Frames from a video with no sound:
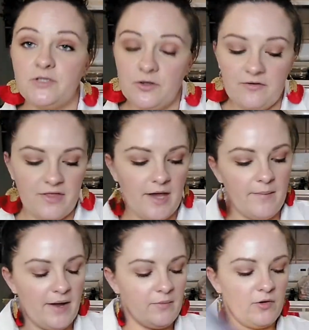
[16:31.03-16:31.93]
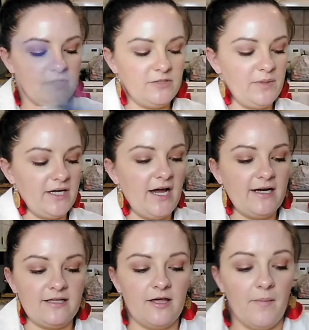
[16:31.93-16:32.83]
up two of them. I'm going to be
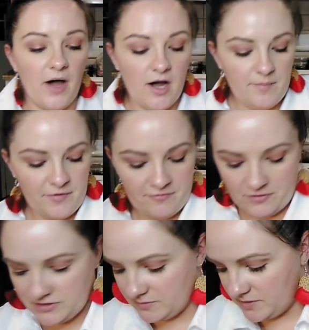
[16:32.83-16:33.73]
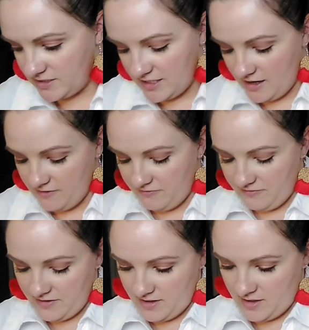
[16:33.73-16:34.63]
cutting them up for some
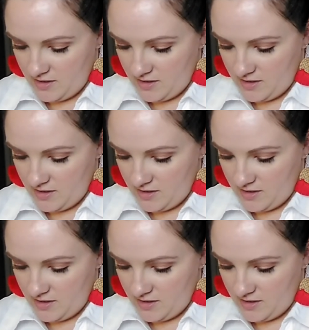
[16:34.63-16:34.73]
stuff.